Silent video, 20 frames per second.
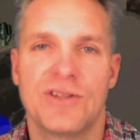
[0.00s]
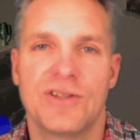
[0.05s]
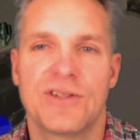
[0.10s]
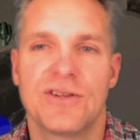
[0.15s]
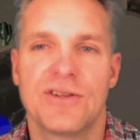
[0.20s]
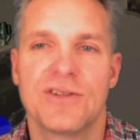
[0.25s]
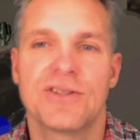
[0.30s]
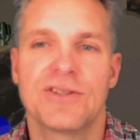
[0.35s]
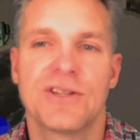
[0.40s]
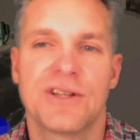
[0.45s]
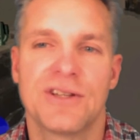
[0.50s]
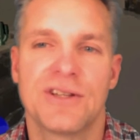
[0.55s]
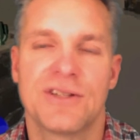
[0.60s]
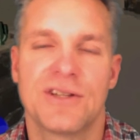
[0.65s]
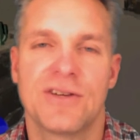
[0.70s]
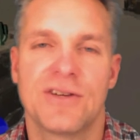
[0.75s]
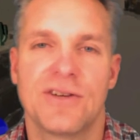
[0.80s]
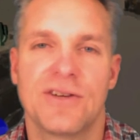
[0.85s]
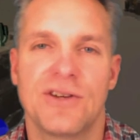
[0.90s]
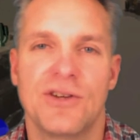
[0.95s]
seriously
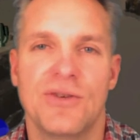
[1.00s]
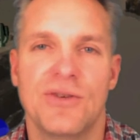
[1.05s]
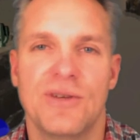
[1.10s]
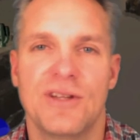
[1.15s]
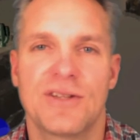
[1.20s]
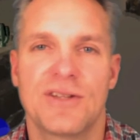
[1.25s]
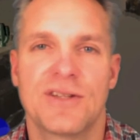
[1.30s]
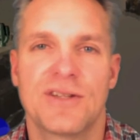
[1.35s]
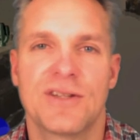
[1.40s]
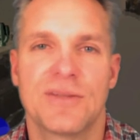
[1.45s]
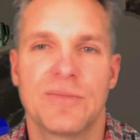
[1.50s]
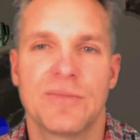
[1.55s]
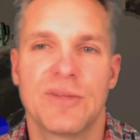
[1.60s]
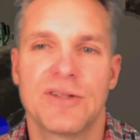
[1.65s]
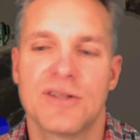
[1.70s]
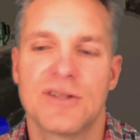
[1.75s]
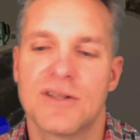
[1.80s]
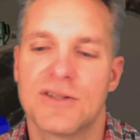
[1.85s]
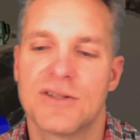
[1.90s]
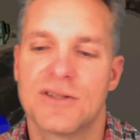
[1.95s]
considering doing this as a
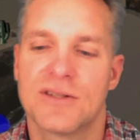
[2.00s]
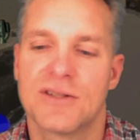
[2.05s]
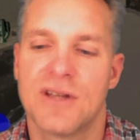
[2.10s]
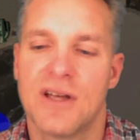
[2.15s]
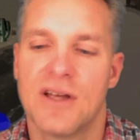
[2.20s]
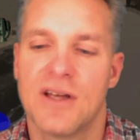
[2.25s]
business,